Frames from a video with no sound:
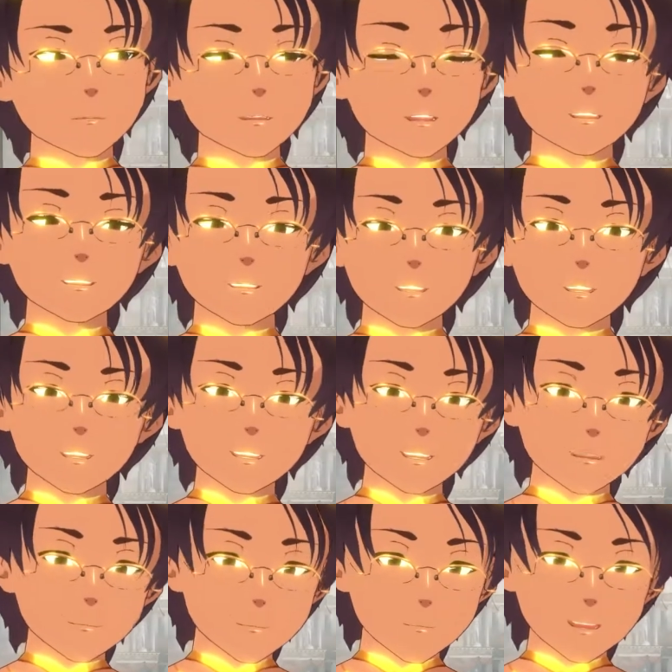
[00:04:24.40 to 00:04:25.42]
First
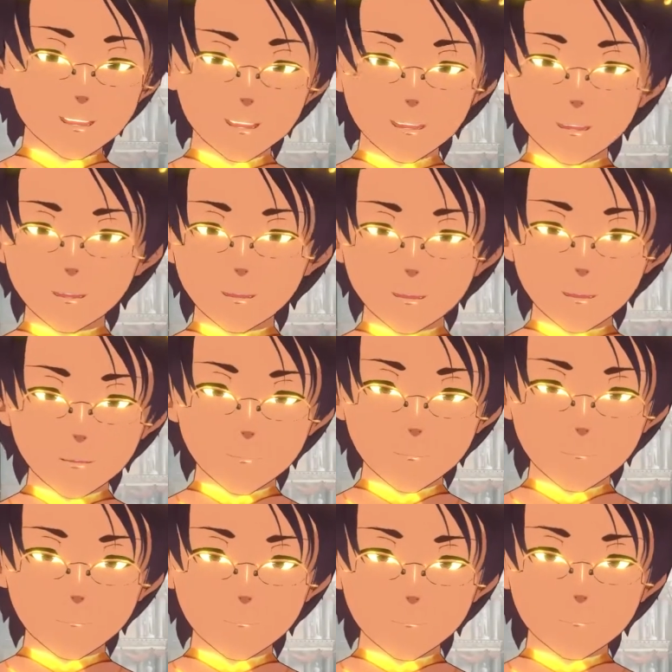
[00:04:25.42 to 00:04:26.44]
impressions
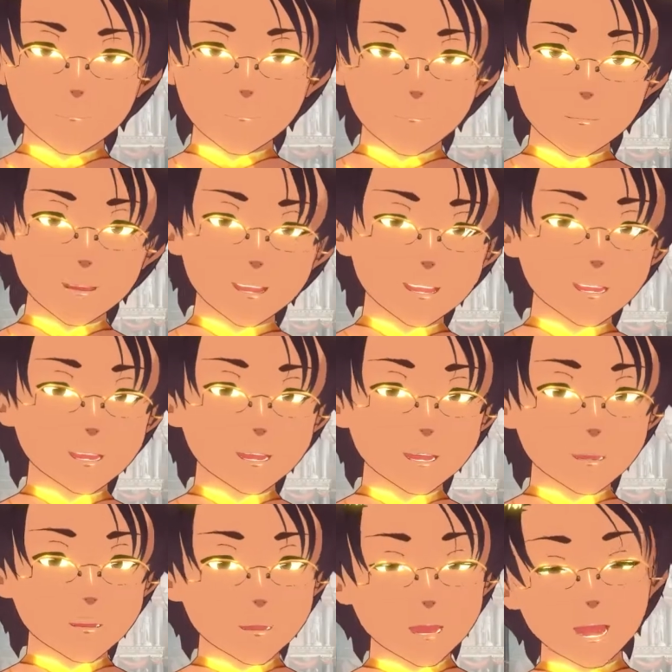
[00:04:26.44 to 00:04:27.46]
mean a
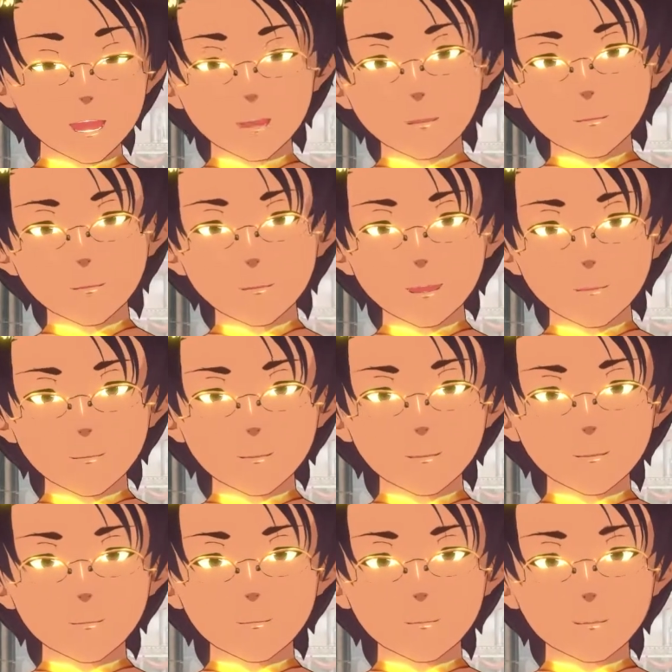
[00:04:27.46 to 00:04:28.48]
lot. I mean,
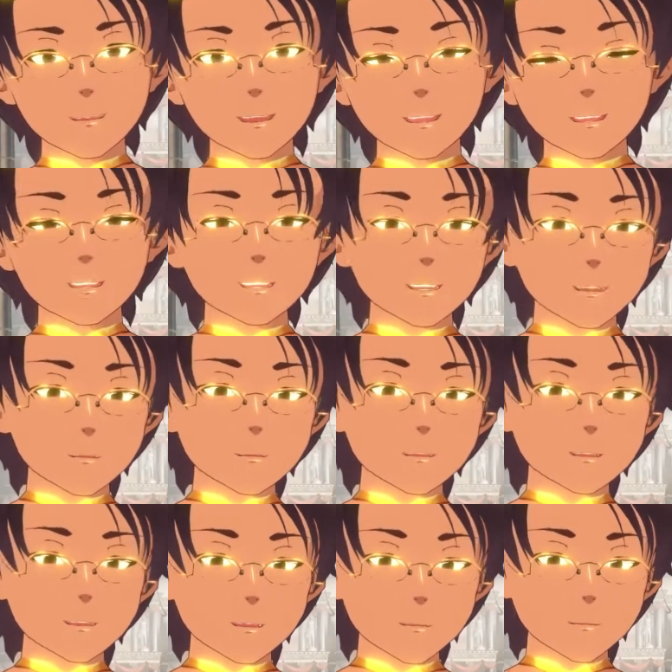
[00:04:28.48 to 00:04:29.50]
the last thing you want to
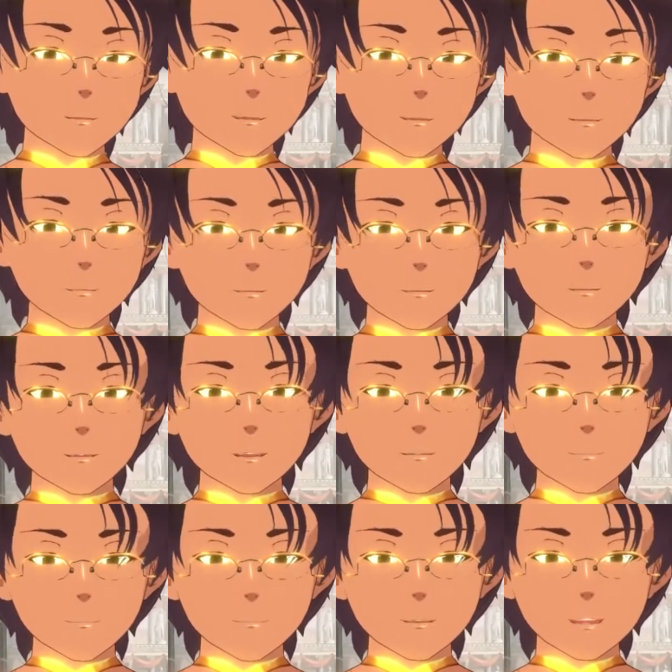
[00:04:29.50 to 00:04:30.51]
do on your first day of
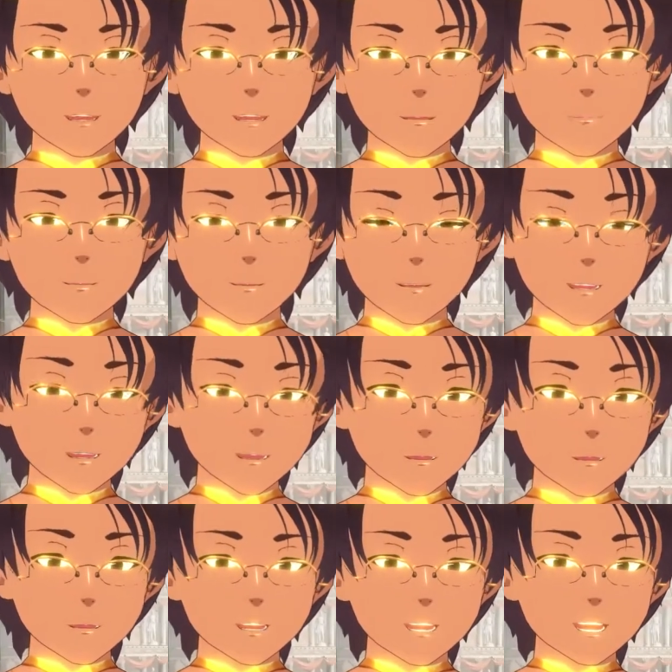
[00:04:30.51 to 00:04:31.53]
your job is to go
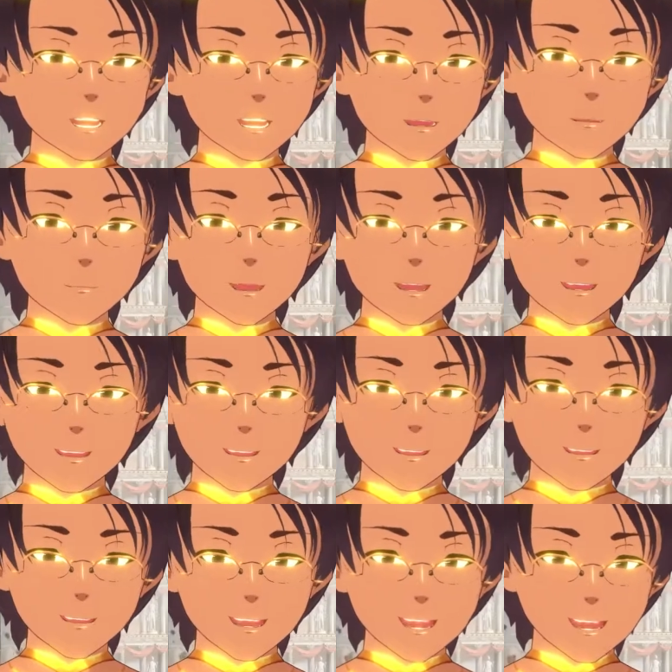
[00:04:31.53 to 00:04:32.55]
shit on your boss's
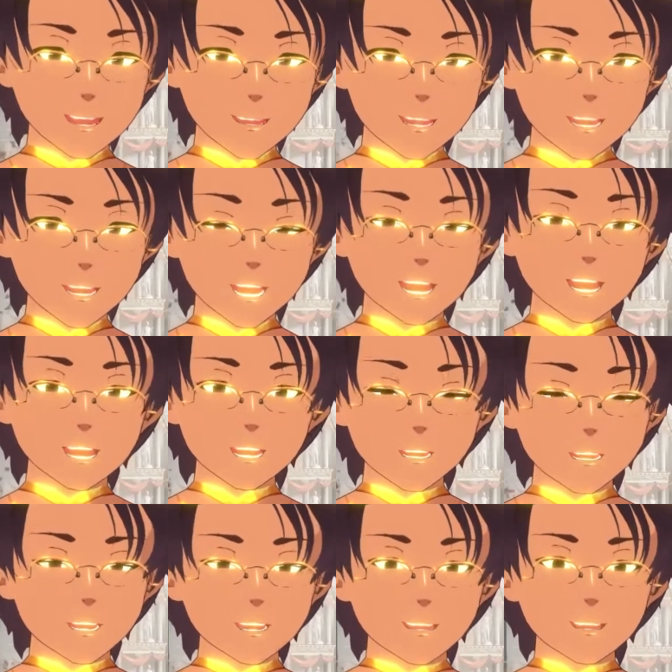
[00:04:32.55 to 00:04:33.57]
desk
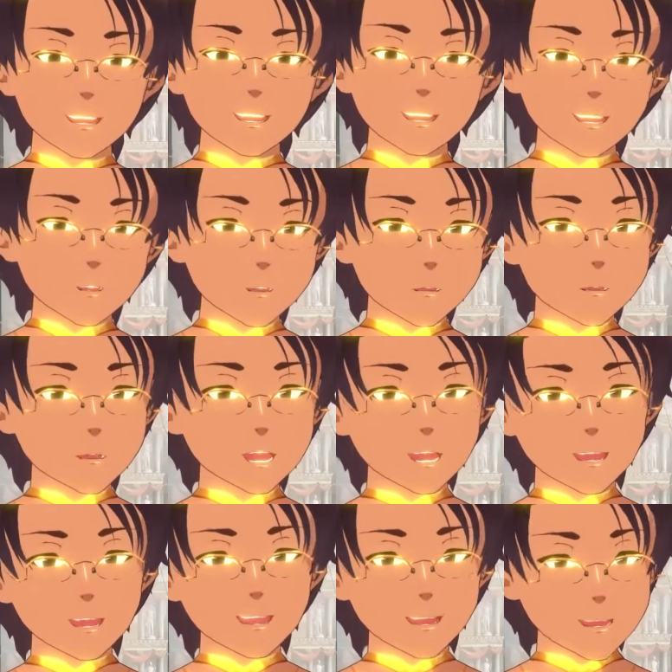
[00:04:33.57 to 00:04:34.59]
just as you clock
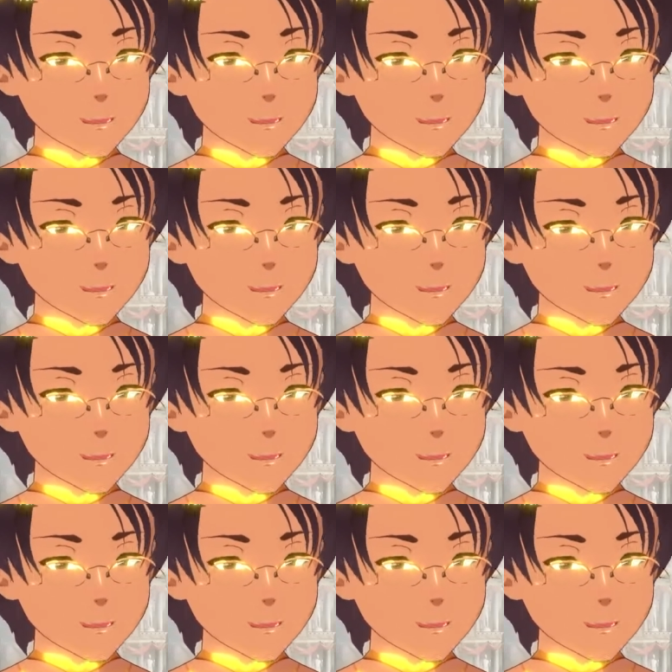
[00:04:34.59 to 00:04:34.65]
in.